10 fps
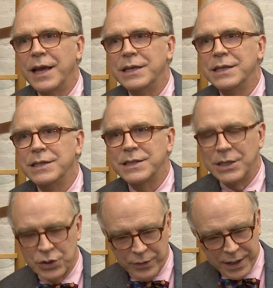18th
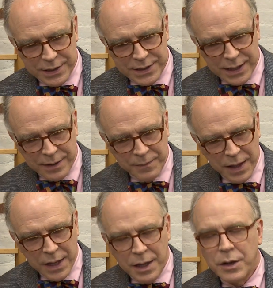century. It's
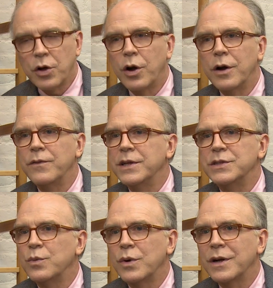carved
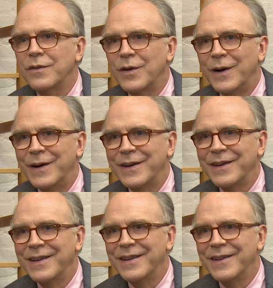as a work of art,
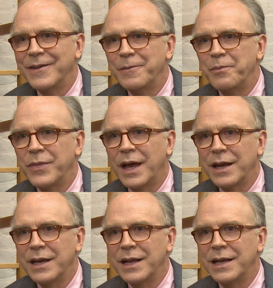not
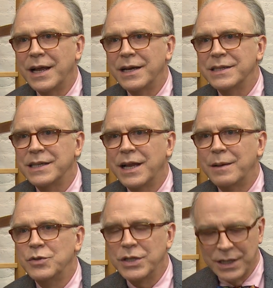as an
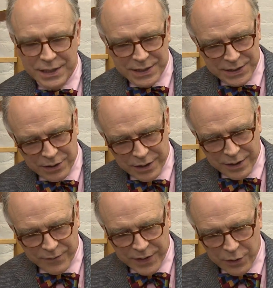object necessarily
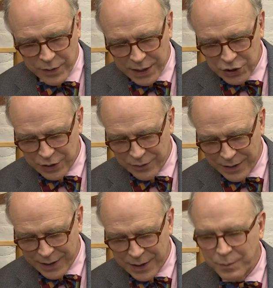of veneration or
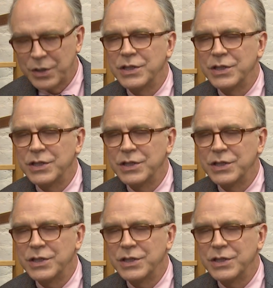anything, but